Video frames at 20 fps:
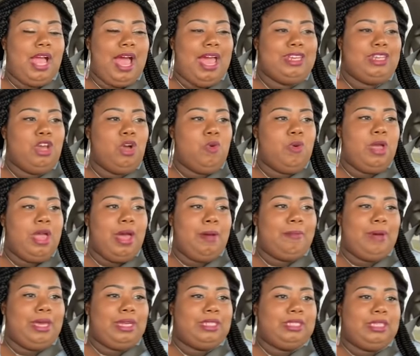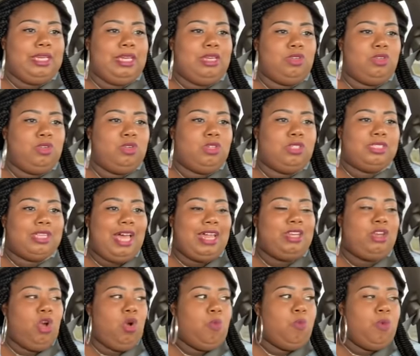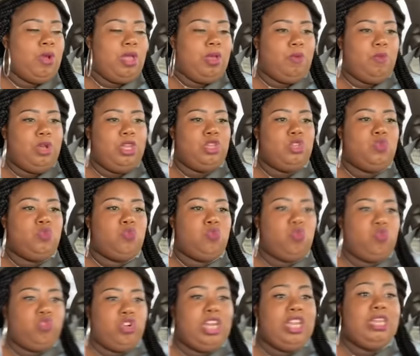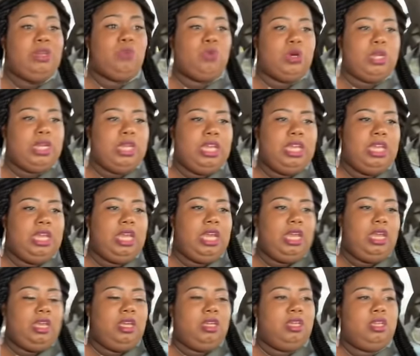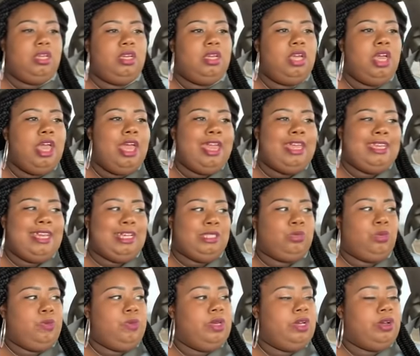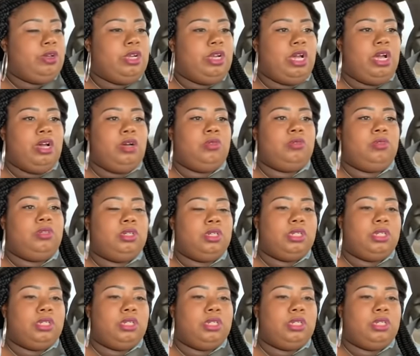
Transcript: I know where I'm about to take you because I know where, where you really want to eat it, and that's where we're gonna go.